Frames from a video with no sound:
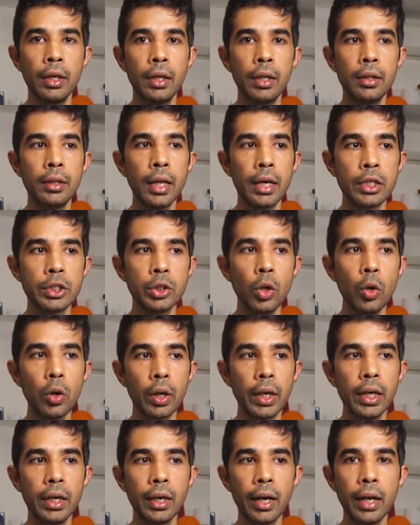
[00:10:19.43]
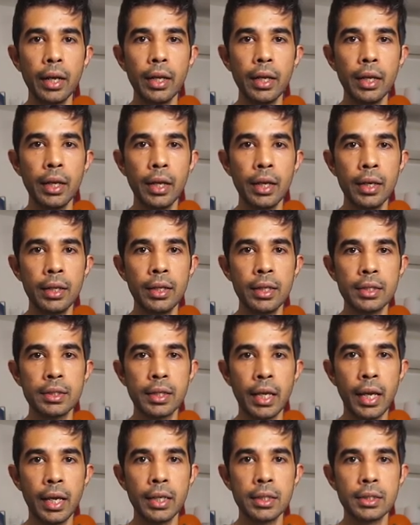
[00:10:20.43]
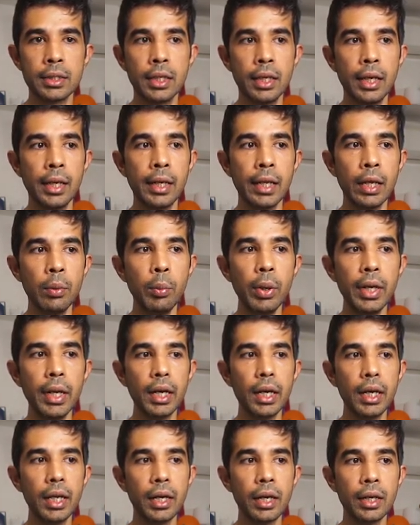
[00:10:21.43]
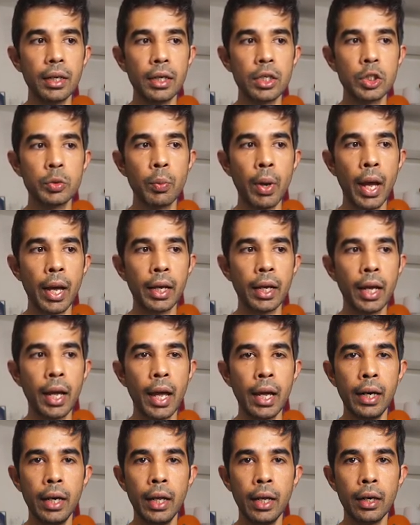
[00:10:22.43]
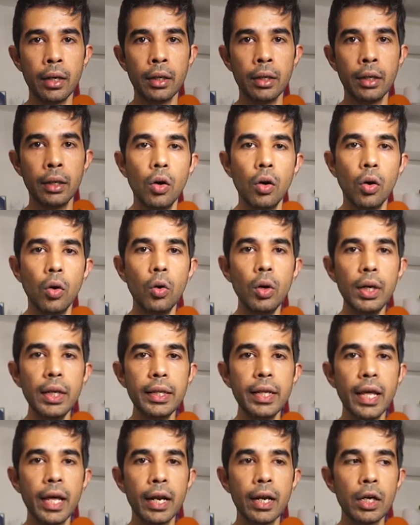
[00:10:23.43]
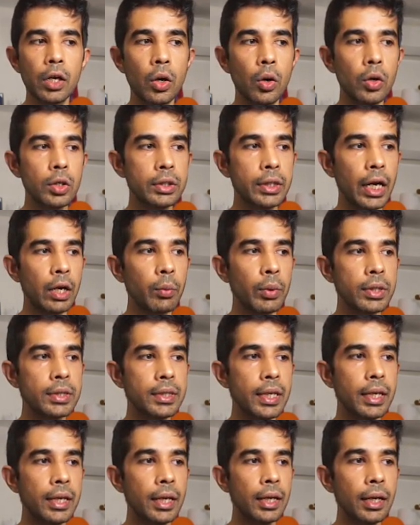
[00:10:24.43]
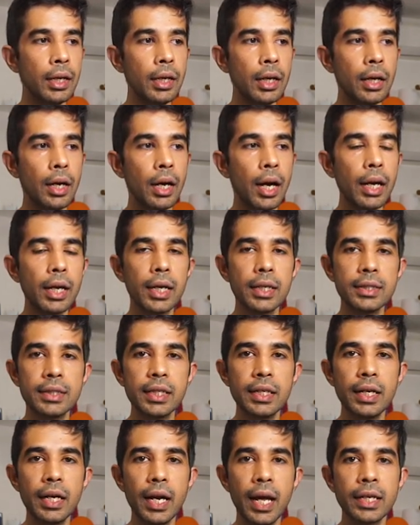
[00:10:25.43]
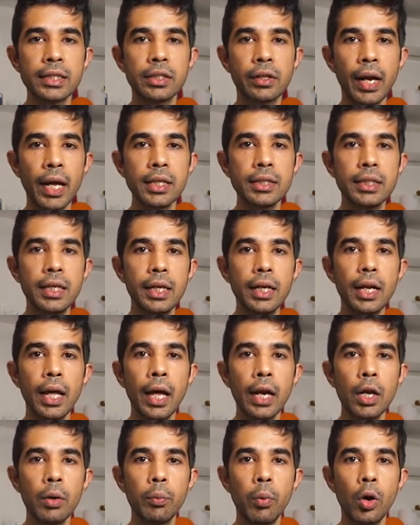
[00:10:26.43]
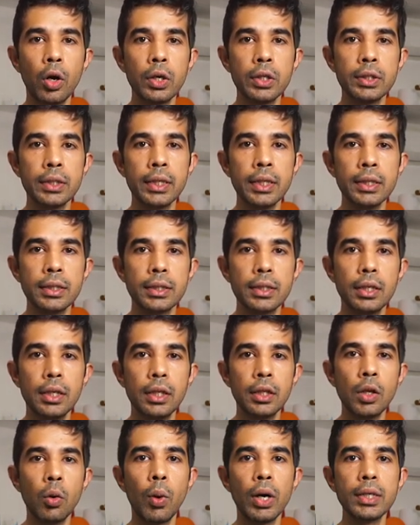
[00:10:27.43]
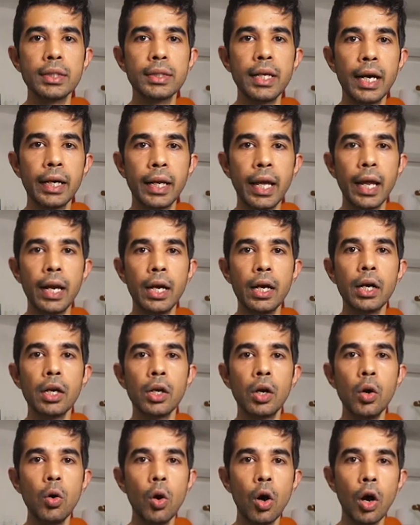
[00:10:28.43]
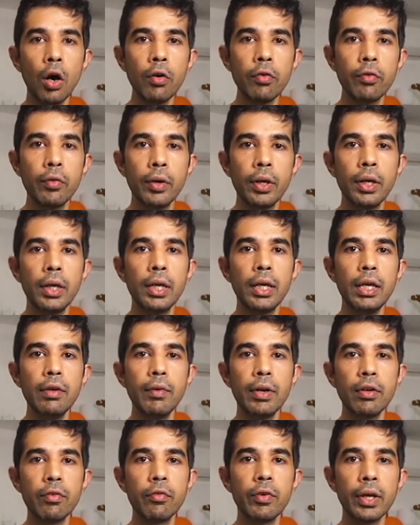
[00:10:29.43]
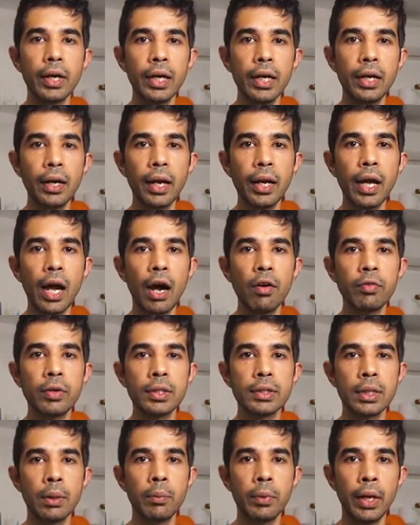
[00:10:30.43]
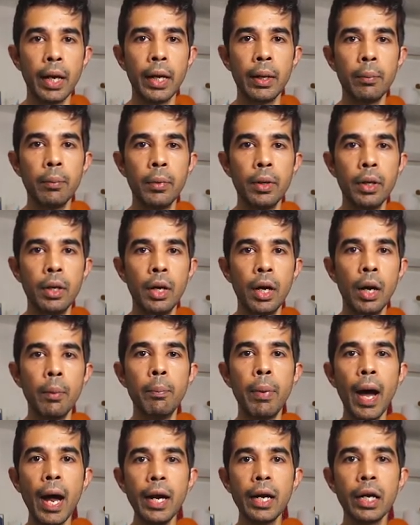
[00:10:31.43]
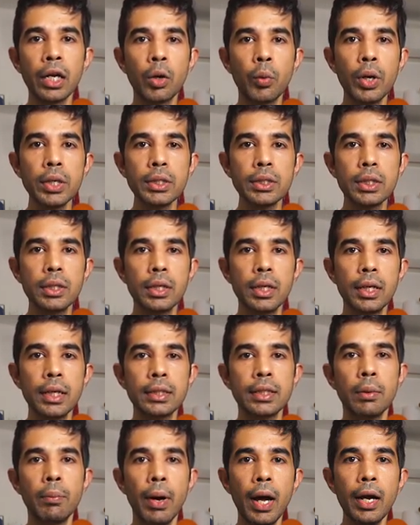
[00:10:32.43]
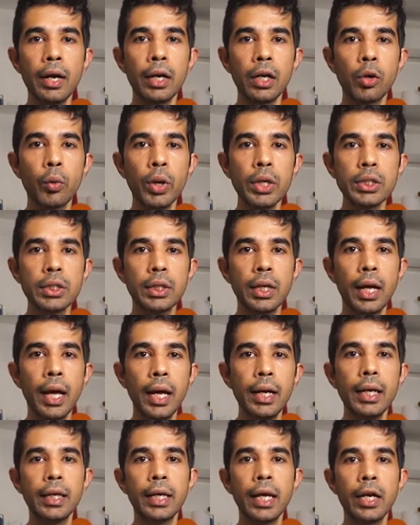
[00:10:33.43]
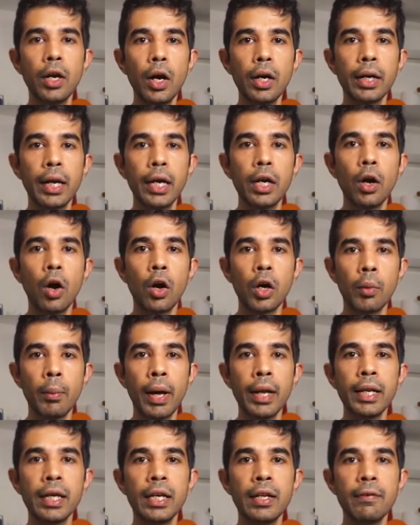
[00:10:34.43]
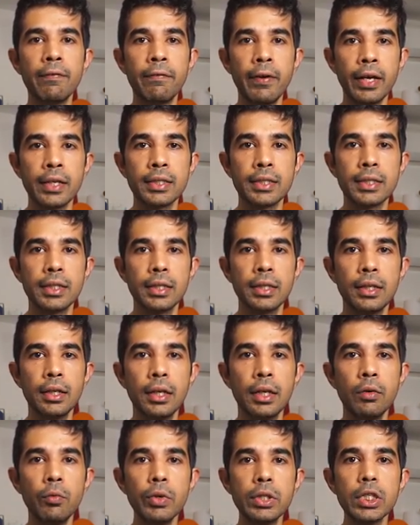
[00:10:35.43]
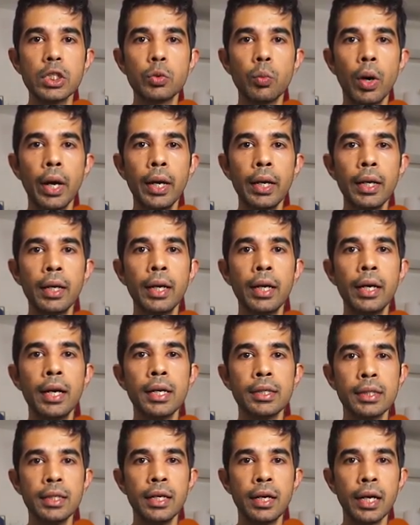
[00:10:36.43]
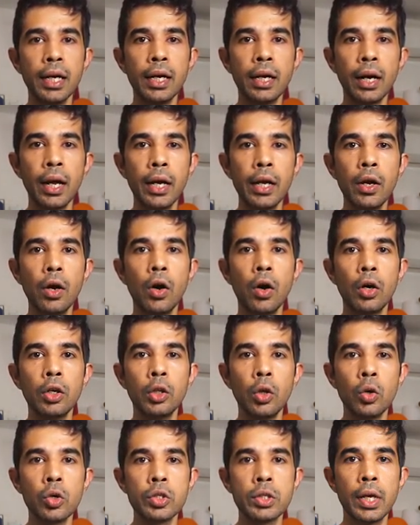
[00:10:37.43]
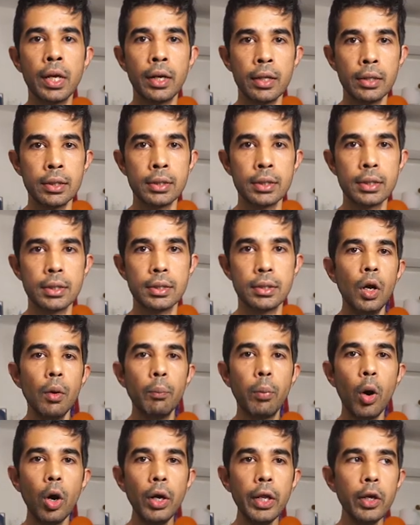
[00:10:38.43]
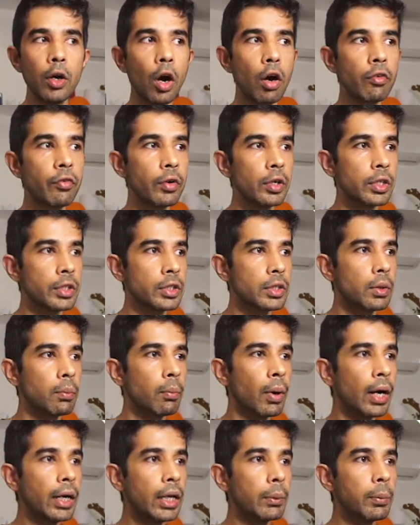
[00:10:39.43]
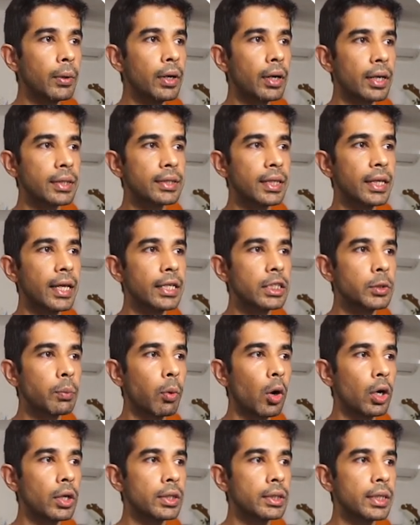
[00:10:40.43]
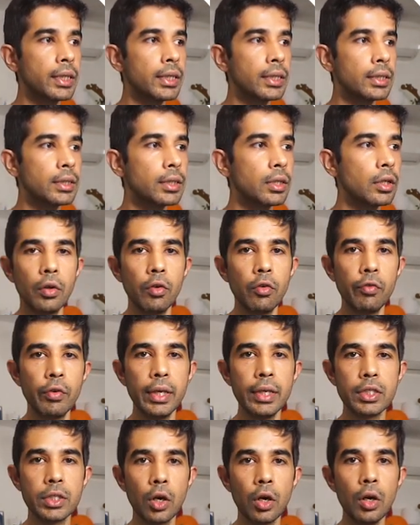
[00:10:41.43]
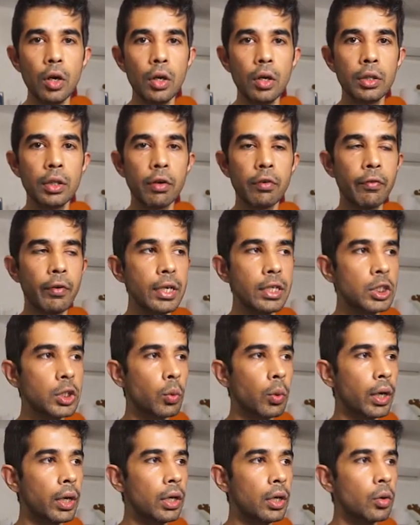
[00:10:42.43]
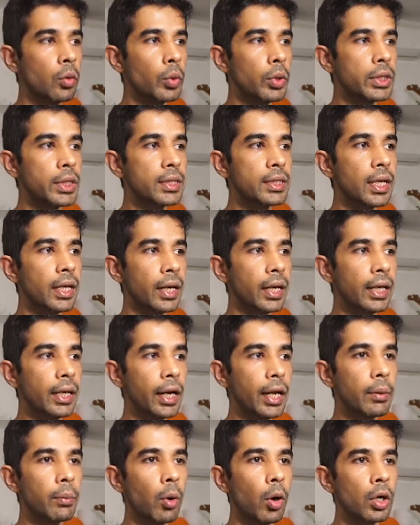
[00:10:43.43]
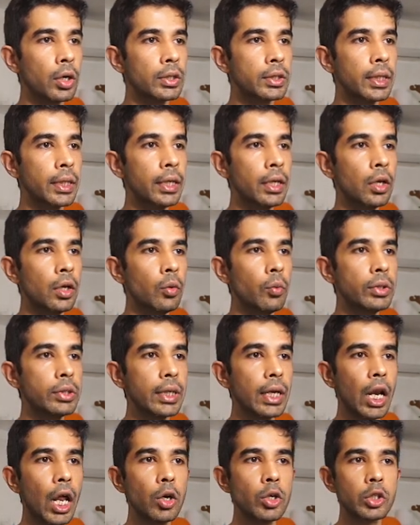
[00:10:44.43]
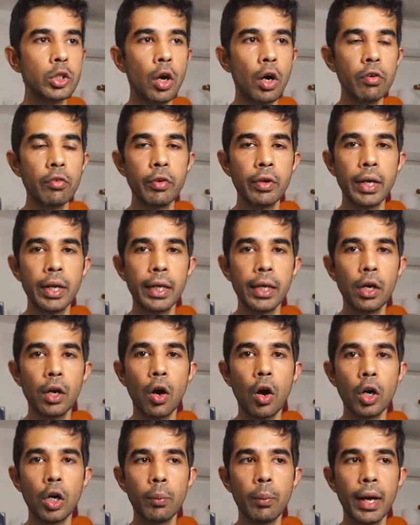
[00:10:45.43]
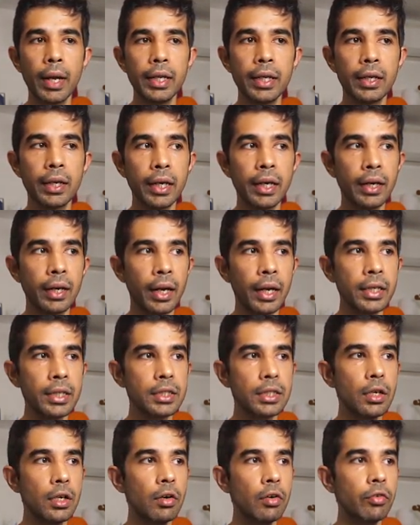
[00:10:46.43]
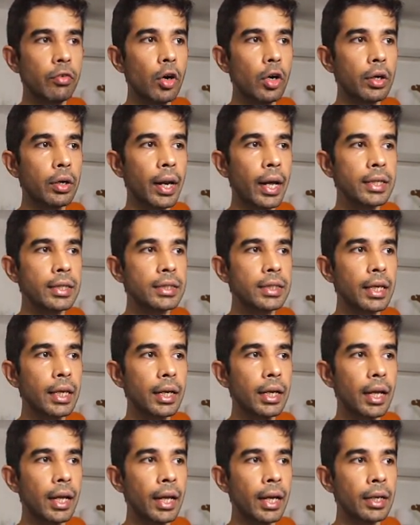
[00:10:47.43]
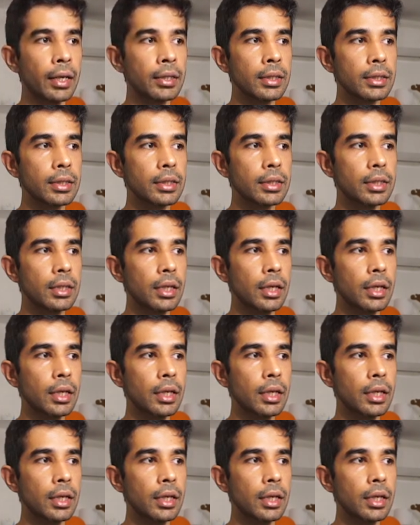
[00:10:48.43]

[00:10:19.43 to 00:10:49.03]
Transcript: There is no retry in this case. It immediately returns back an error. Only the error codes that we see here are considered as transient error policies the ones that can go off even if we retry after some time. A bad request is a bad request and it cannot get automatically fixed, which is why it doesn't retry on those errors. Polly offers multiple resilience policies. We saw the first one, which is the retry policy, which allows configuring automatic retries for transient errors.